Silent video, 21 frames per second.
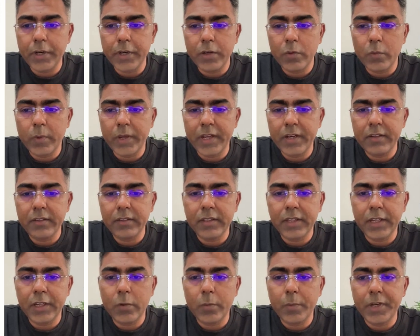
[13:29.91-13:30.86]
at where is the
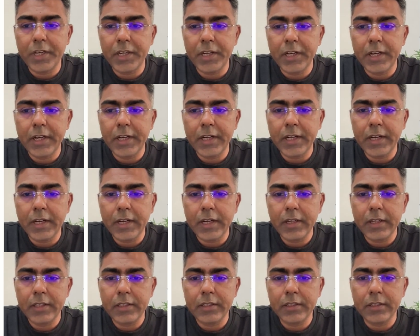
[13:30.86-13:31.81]
equity data.